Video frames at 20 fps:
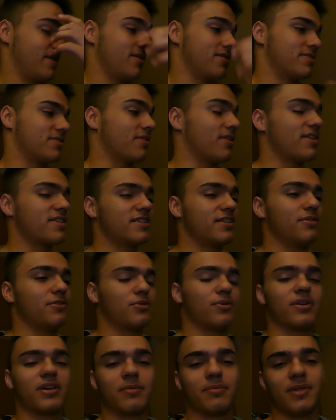So that's a little
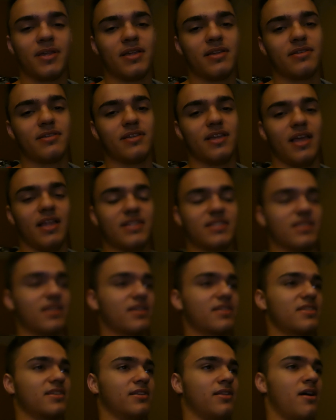quick update. It
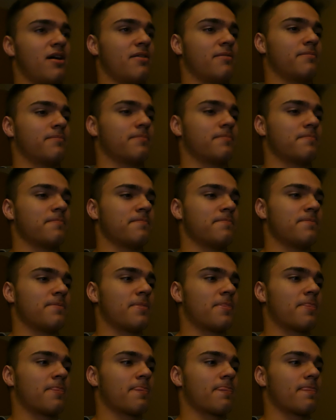sucks a lot.
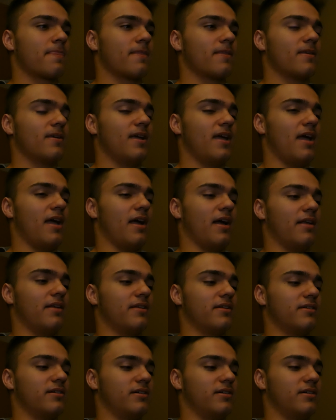And